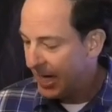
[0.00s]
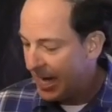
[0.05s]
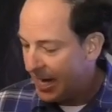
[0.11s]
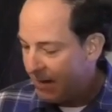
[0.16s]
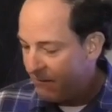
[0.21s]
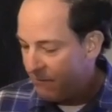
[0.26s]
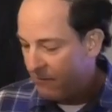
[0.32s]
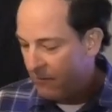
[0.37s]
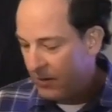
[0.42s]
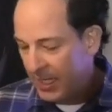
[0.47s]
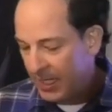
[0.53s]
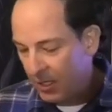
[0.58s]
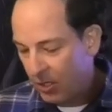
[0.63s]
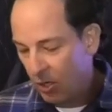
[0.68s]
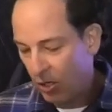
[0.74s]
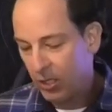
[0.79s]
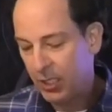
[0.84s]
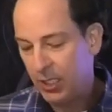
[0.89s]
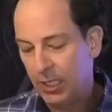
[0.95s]
every
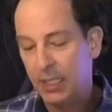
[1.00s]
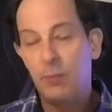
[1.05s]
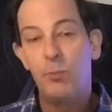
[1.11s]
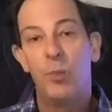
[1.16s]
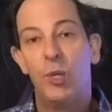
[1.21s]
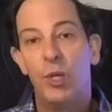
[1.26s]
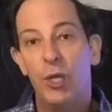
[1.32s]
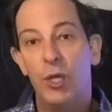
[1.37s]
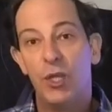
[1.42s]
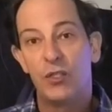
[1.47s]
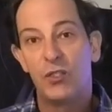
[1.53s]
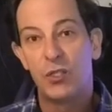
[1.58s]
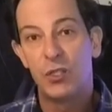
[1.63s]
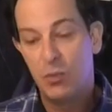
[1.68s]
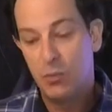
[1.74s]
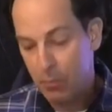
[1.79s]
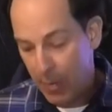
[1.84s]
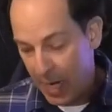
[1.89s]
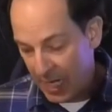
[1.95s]
godly
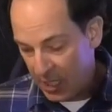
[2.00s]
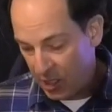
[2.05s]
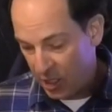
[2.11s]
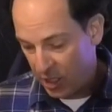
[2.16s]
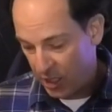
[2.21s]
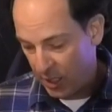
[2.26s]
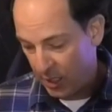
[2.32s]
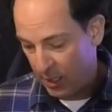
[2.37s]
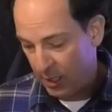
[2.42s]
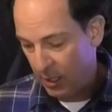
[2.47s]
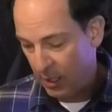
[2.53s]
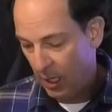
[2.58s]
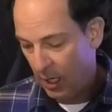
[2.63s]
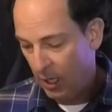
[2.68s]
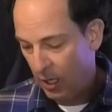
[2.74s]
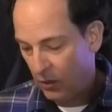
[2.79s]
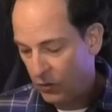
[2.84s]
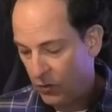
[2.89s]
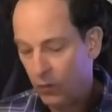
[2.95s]
person mentioned
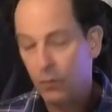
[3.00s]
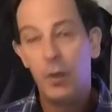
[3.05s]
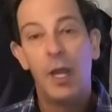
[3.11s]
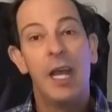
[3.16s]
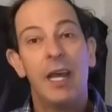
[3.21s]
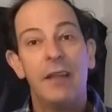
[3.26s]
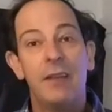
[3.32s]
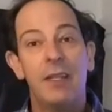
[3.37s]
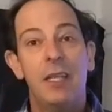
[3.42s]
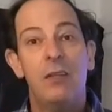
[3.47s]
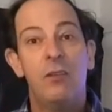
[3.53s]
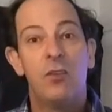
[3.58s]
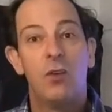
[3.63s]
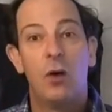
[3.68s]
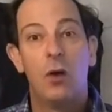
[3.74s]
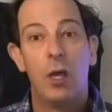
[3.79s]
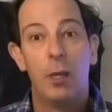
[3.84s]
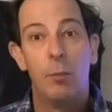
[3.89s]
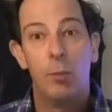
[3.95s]
throughout the
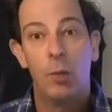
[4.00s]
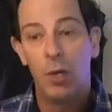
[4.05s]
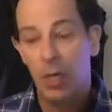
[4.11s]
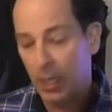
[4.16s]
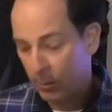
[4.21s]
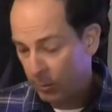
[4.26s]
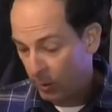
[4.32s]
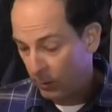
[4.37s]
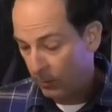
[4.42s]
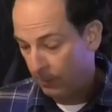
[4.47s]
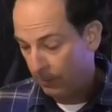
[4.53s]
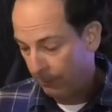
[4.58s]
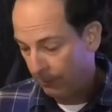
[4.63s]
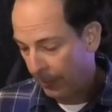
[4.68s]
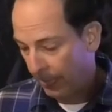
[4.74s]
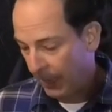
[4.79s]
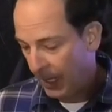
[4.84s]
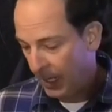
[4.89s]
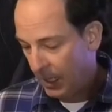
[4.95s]
entire Bible.
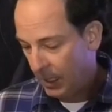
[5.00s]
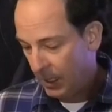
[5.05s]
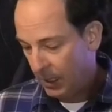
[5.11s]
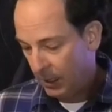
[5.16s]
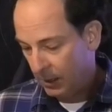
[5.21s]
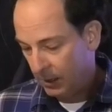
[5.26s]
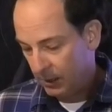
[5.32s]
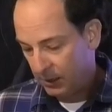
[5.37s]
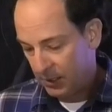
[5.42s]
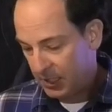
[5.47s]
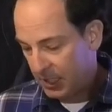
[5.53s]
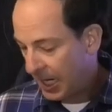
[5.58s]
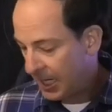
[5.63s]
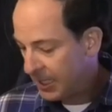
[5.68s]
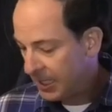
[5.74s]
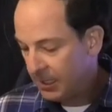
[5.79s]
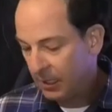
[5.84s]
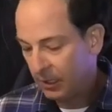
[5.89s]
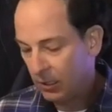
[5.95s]

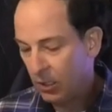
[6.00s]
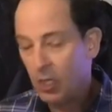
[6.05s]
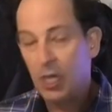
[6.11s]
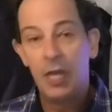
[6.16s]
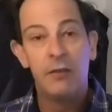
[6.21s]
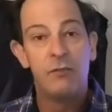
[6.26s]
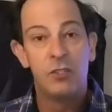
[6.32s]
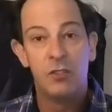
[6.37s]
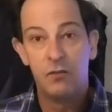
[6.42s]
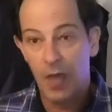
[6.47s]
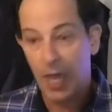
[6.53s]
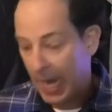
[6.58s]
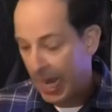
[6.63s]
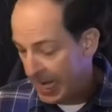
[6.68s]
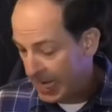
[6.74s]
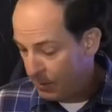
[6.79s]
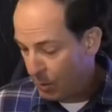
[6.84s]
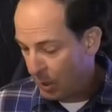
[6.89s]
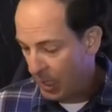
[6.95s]
Study the lives of
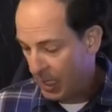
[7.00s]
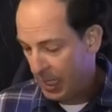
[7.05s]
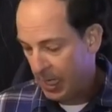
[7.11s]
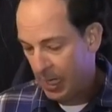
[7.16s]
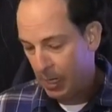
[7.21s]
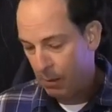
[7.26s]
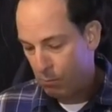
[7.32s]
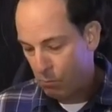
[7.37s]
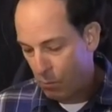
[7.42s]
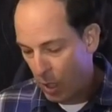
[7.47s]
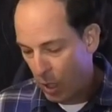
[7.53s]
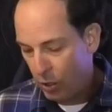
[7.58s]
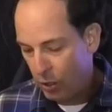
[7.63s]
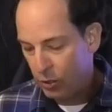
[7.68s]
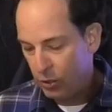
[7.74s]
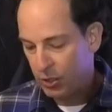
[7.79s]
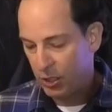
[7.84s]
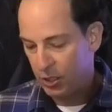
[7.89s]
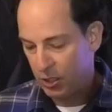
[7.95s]
Abraham,
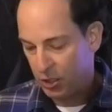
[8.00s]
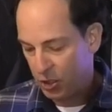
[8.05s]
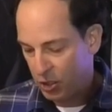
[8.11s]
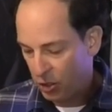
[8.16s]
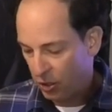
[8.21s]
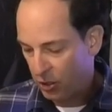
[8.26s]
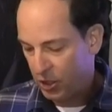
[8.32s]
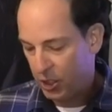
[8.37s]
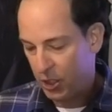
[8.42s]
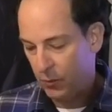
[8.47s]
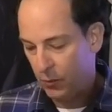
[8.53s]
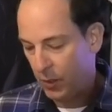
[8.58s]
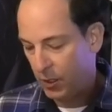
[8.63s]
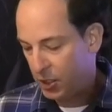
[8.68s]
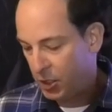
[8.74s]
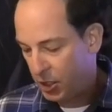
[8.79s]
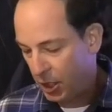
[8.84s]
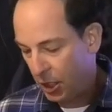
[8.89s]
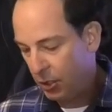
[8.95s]
Moses, Joshua,
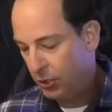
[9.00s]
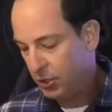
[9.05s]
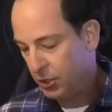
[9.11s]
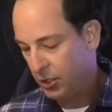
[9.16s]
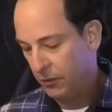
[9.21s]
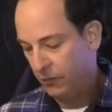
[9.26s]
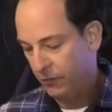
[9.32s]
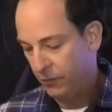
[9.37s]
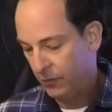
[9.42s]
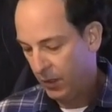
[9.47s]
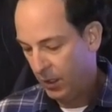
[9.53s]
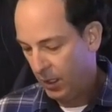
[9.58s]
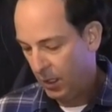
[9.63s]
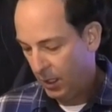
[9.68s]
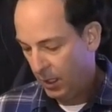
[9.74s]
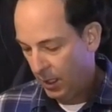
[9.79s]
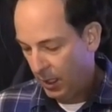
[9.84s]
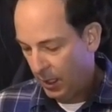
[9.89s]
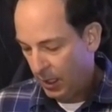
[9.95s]
Joseph,
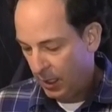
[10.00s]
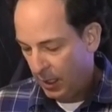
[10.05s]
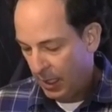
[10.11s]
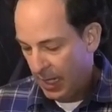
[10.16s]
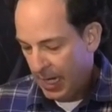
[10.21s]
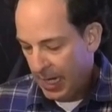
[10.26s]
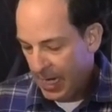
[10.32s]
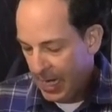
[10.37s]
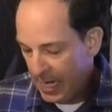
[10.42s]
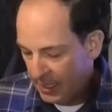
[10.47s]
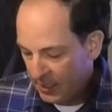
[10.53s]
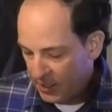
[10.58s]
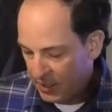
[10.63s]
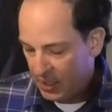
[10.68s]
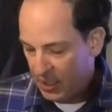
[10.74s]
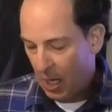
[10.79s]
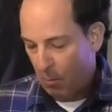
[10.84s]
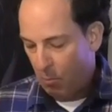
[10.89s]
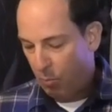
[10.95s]

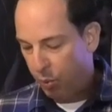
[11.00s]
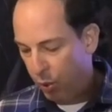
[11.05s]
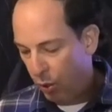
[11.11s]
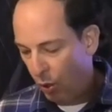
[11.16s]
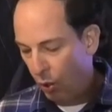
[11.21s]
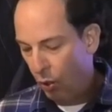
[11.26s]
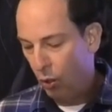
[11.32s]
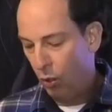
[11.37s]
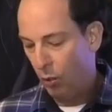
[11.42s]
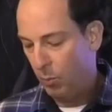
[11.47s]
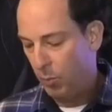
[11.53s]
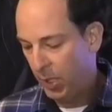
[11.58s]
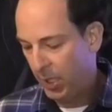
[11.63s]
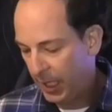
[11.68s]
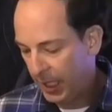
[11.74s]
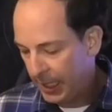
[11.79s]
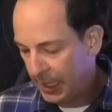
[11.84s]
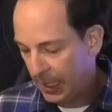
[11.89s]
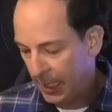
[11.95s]
Esther, Paul,
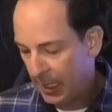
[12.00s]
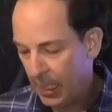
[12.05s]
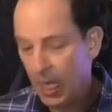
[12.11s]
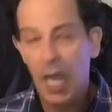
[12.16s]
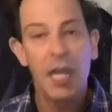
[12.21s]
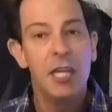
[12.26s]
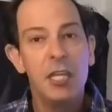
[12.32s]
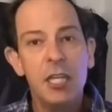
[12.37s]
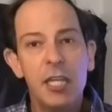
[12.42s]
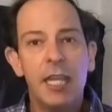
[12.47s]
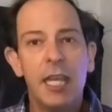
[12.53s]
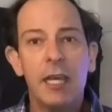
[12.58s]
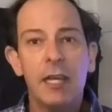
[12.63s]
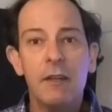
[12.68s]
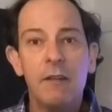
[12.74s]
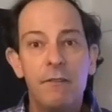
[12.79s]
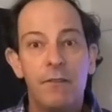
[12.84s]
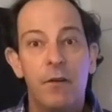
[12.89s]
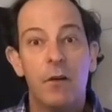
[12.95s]
Peter, and you're going
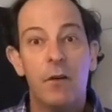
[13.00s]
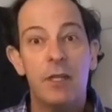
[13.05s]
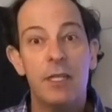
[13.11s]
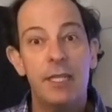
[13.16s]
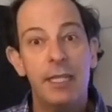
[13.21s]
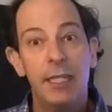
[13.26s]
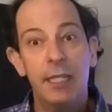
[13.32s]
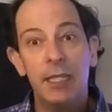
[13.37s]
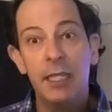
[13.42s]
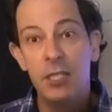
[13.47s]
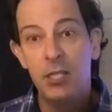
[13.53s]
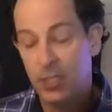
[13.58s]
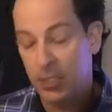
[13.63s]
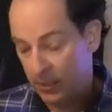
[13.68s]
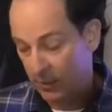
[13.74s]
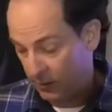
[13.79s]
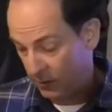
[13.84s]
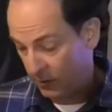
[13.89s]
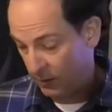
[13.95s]
to find
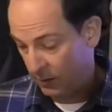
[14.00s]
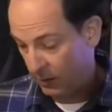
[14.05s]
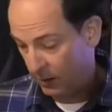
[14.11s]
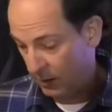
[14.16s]
diligence.